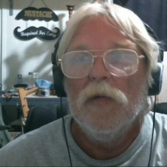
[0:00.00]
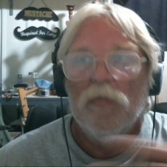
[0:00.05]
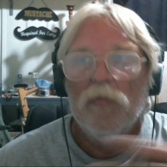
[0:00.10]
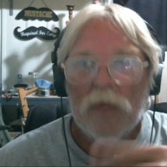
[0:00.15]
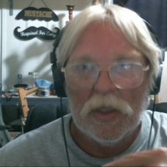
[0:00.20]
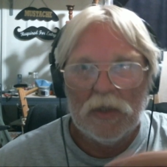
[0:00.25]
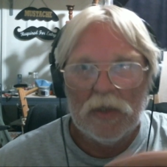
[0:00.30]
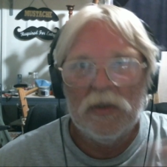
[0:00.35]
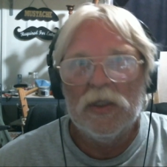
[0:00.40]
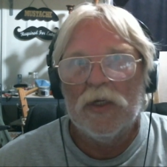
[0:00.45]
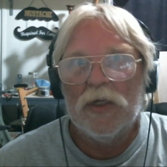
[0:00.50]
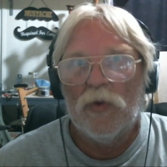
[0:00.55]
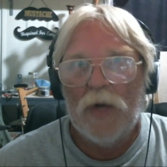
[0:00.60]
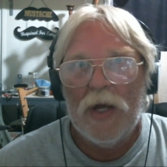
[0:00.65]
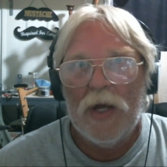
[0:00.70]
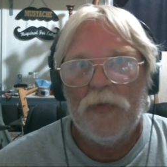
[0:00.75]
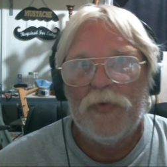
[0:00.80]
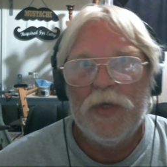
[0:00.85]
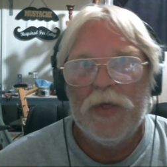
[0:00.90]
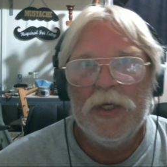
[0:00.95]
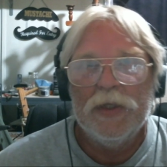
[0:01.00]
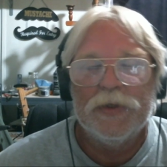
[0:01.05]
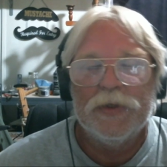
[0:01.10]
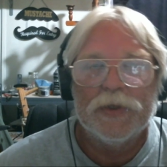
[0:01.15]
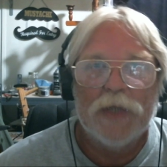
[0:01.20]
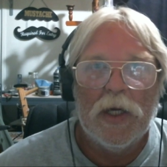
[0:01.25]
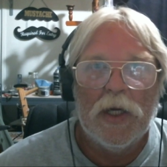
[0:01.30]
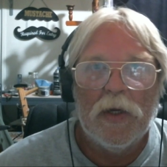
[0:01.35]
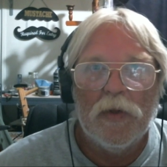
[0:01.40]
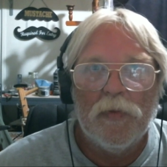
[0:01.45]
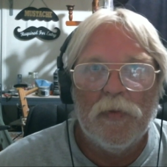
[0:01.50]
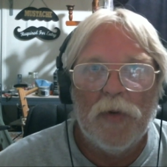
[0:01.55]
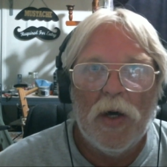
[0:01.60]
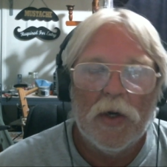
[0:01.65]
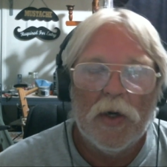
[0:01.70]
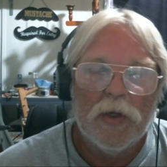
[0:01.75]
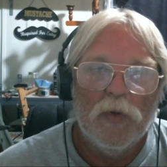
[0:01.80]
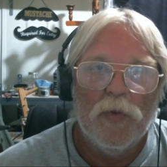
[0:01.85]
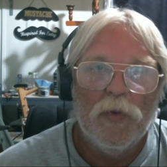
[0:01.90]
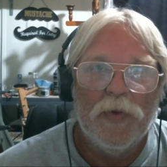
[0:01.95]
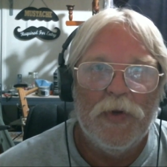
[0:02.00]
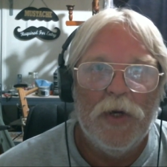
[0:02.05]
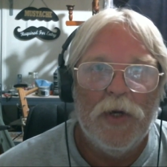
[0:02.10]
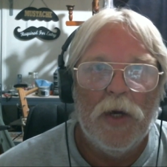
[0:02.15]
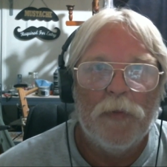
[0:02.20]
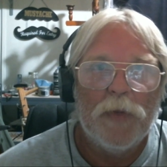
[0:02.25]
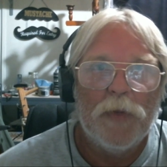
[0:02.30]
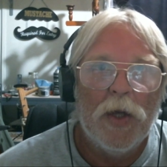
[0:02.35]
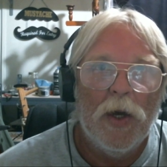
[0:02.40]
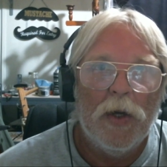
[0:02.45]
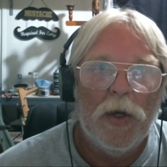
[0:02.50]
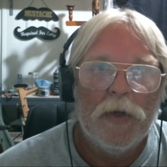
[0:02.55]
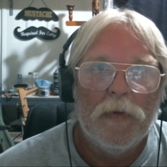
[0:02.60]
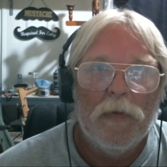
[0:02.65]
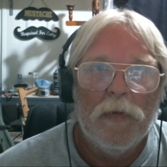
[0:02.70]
but clear out the inside of the pocket with an upcut.